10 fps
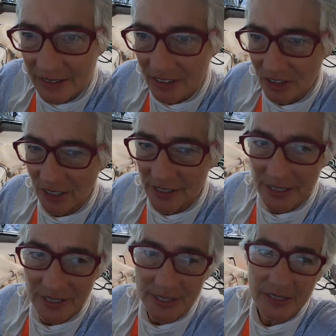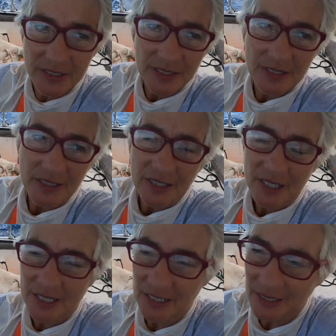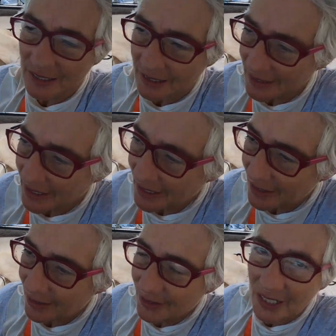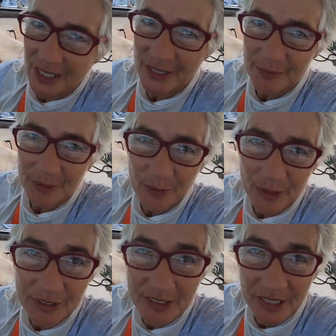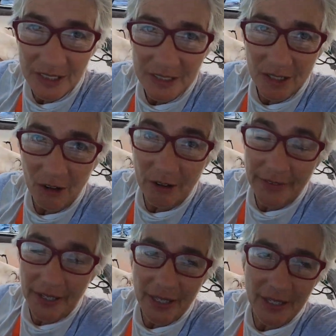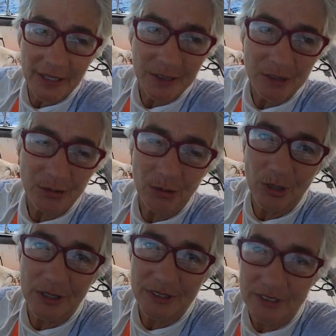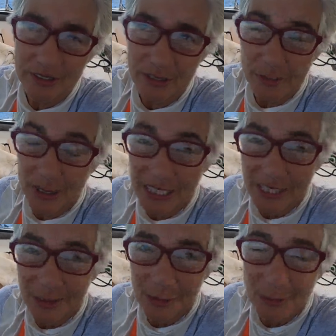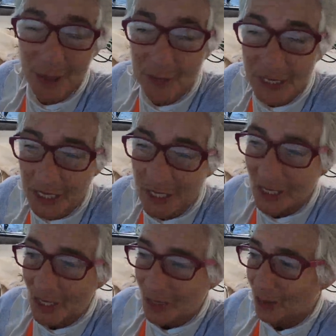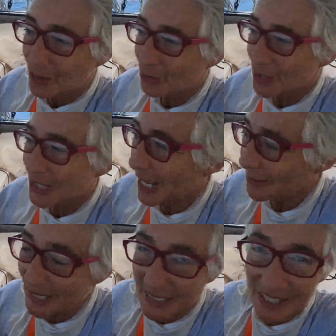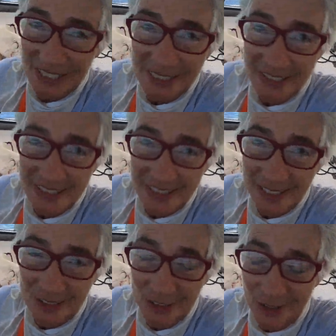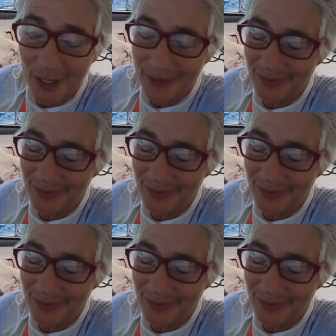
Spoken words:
Started, and now I have been motor sailing all day towards the Dominican Republic, which was not my intended destination.